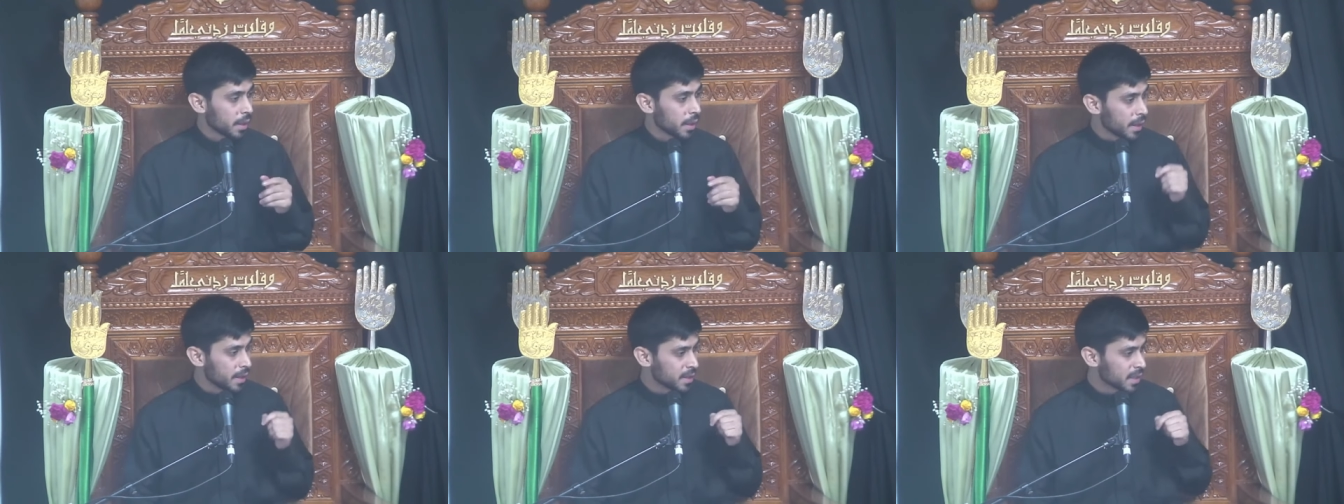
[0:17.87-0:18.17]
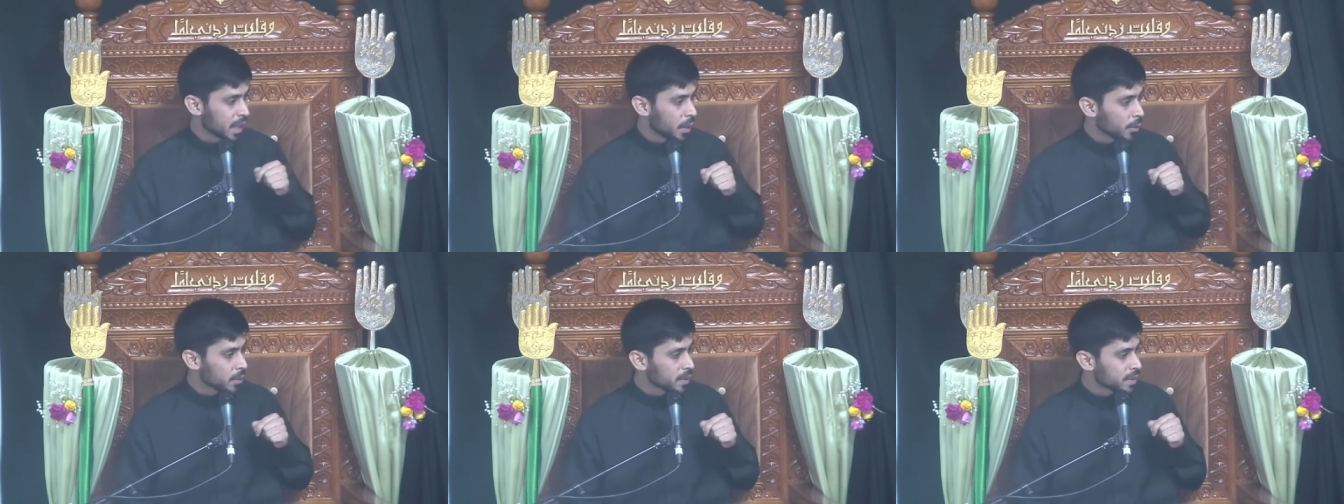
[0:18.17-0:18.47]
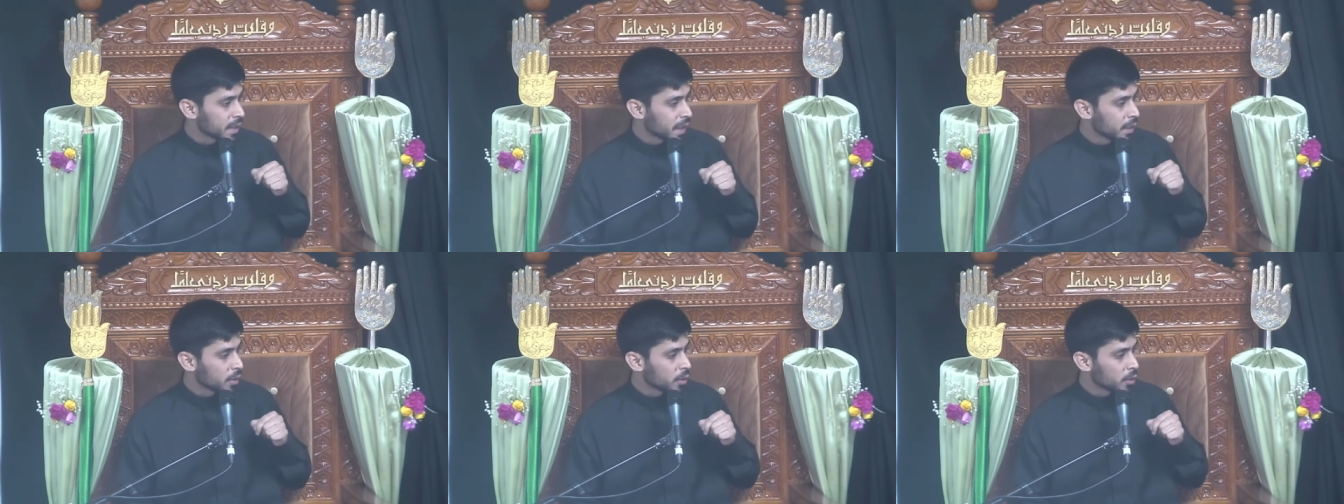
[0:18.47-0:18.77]
Is our
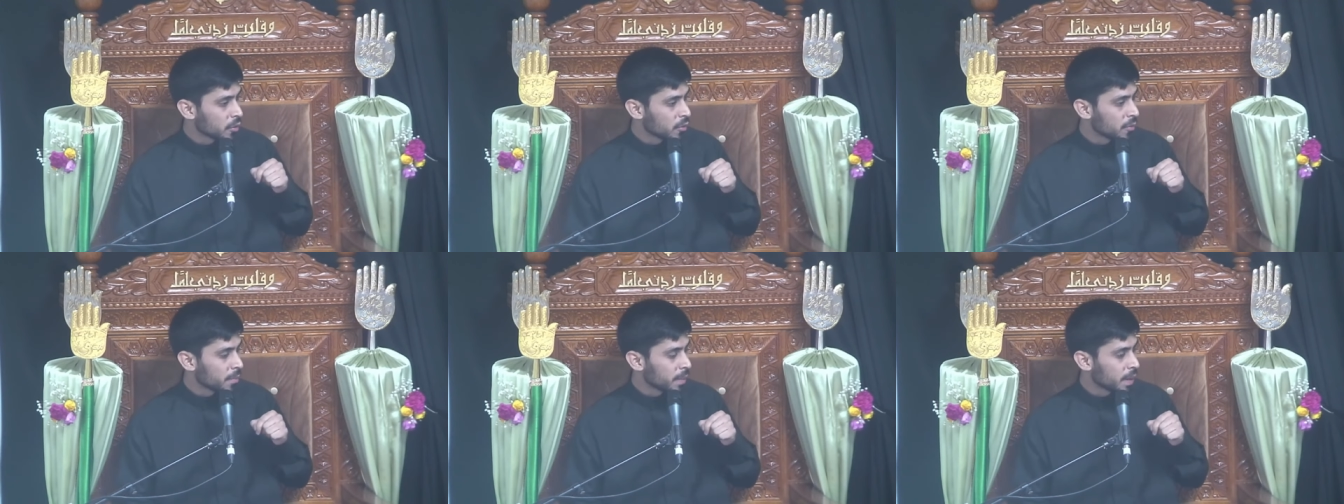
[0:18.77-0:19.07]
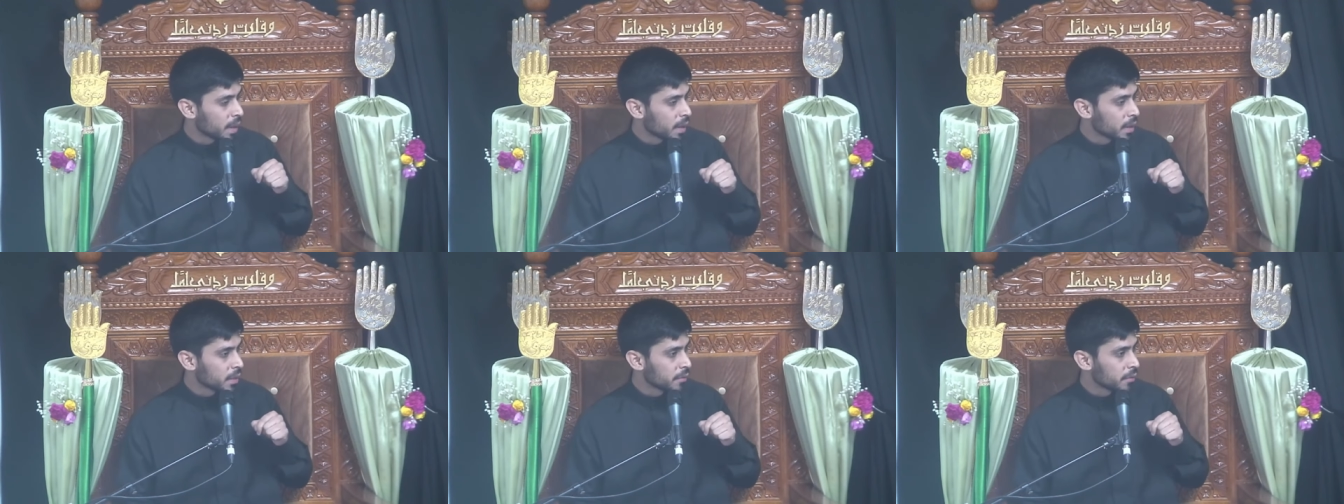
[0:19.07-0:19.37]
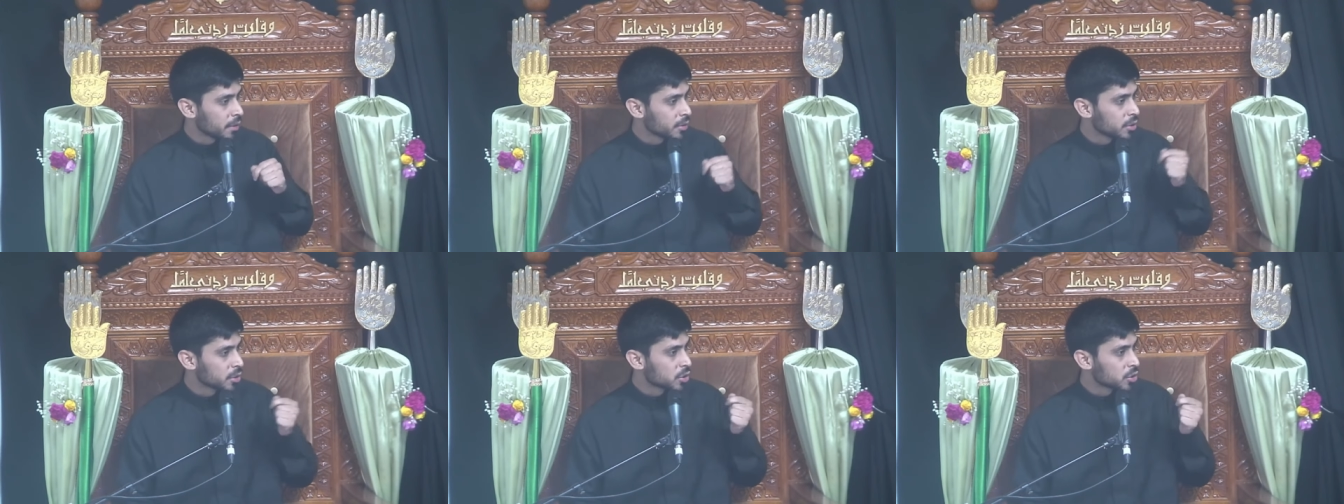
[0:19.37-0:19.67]
standard of
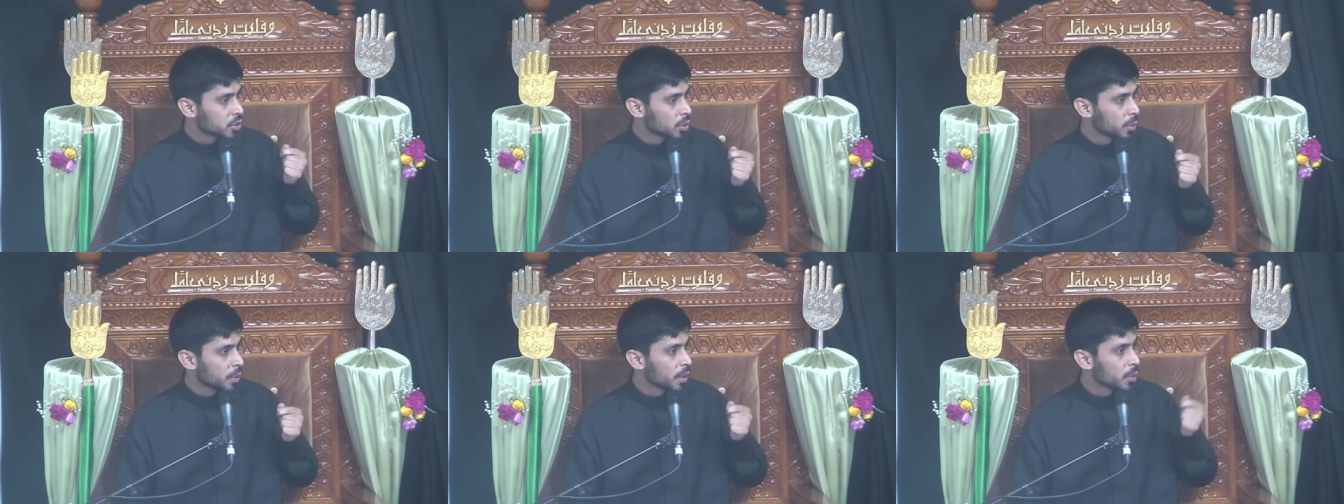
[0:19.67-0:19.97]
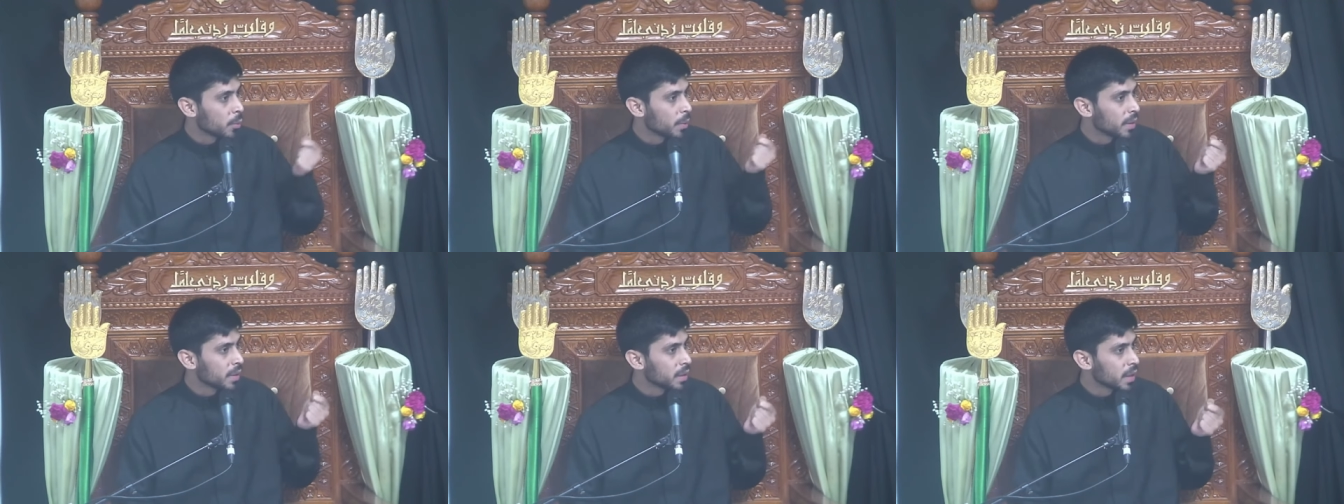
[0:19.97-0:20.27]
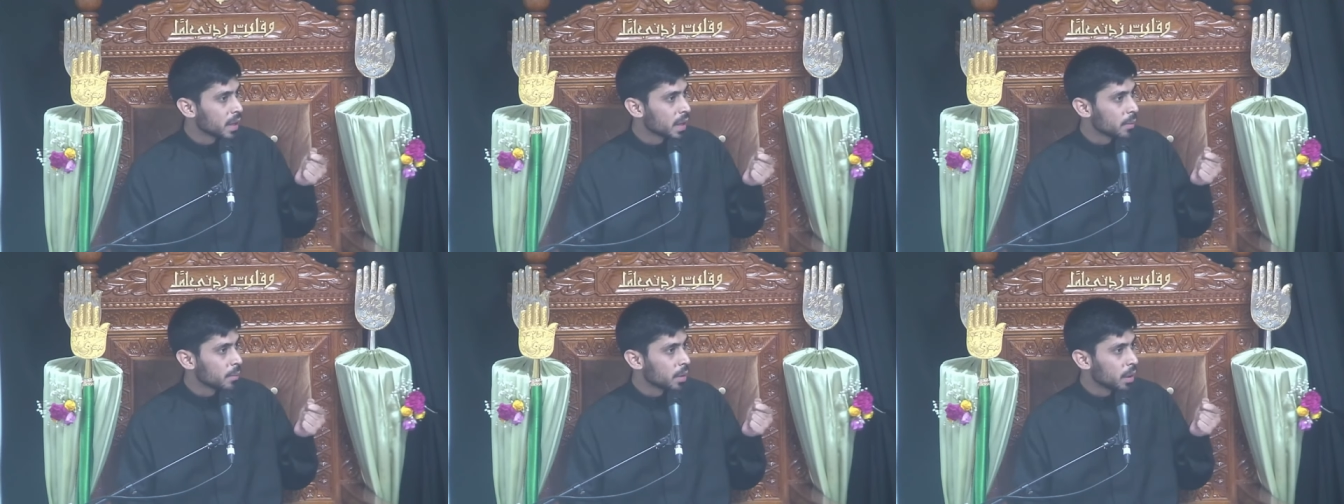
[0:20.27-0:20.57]
ma'rifah just knowing when
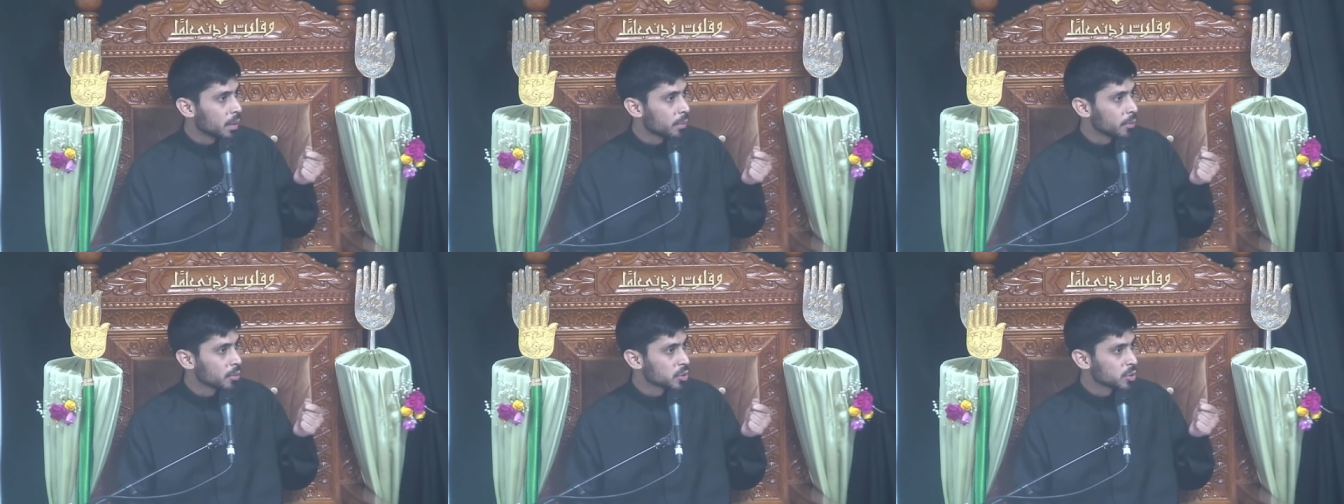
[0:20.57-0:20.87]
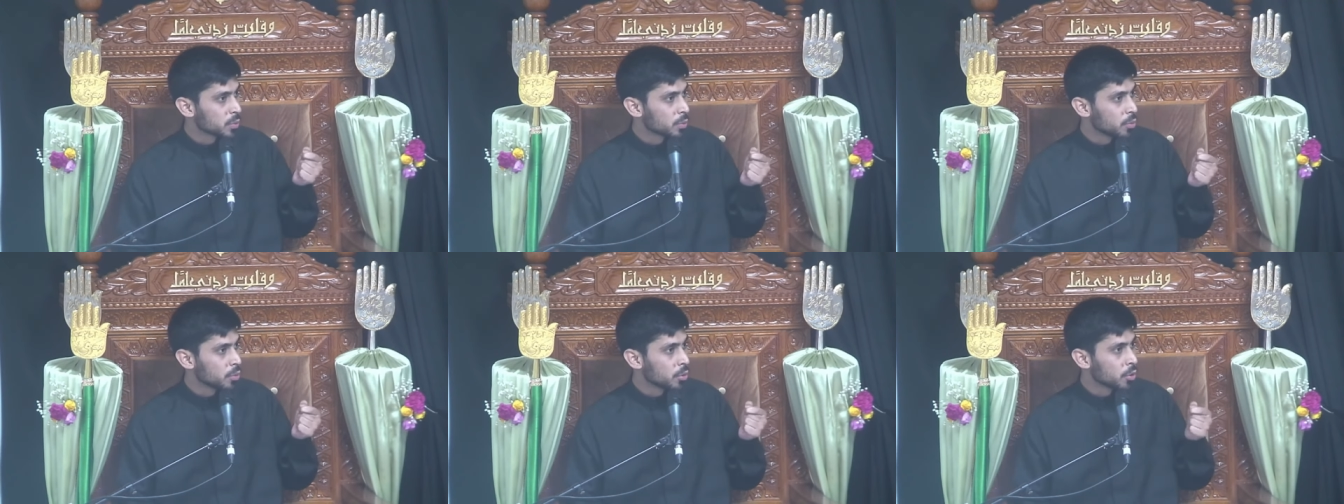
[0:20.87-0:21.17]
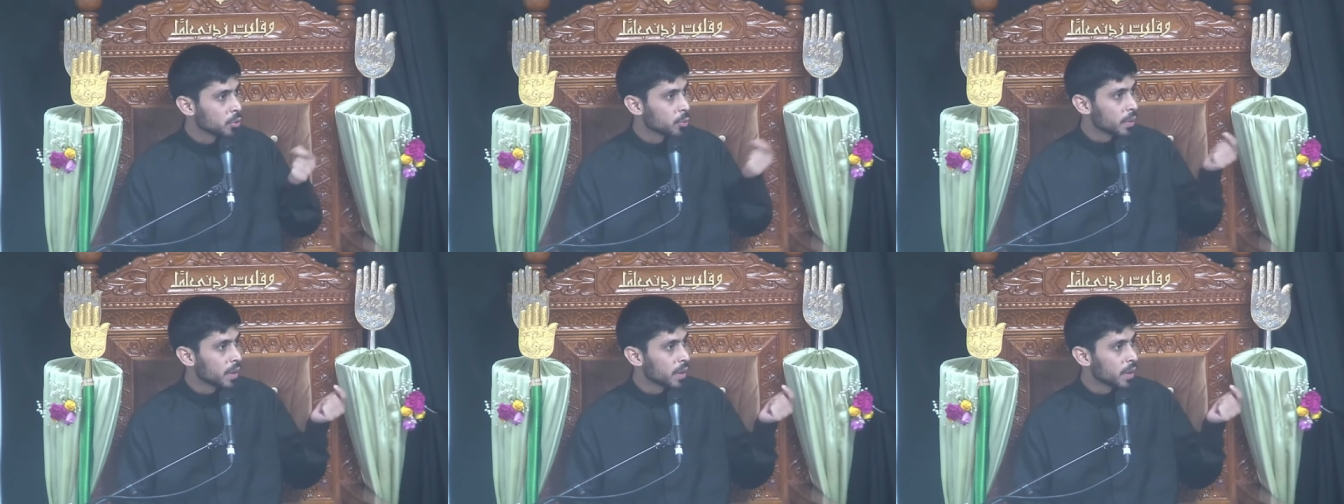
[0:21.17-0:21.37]
the Imam was born,